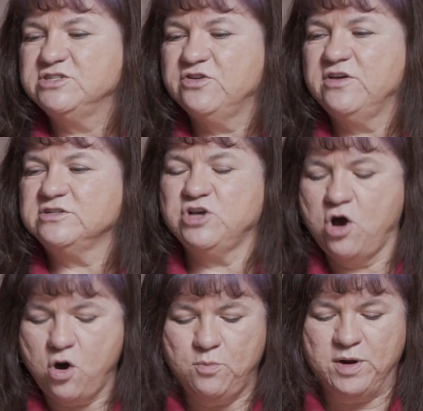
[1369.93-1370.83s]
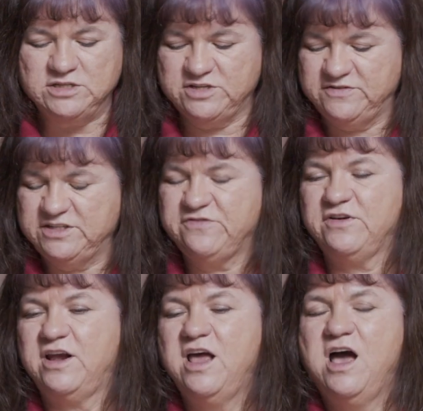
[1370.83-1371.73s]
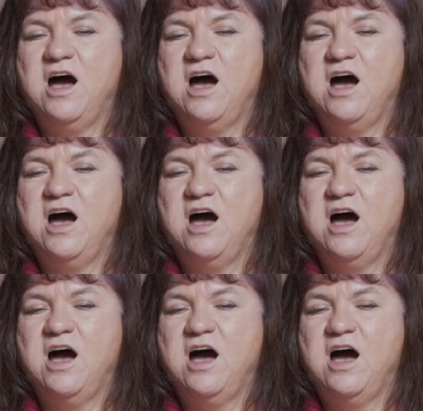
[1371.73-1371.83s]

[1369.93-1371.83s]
So there's a whole bunch of different